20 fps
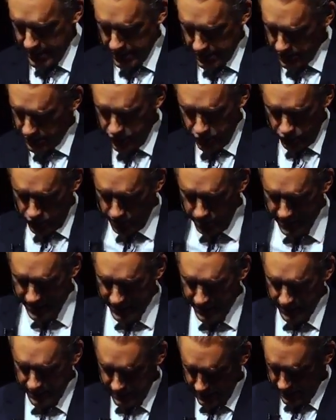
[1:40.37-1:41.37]
do them
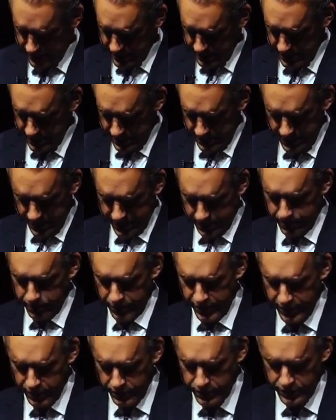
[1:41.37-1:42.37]
in. It's like a
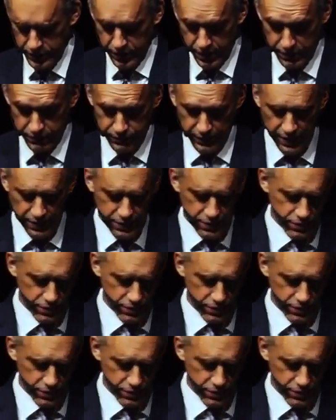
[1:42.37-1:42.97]
precursor to the flood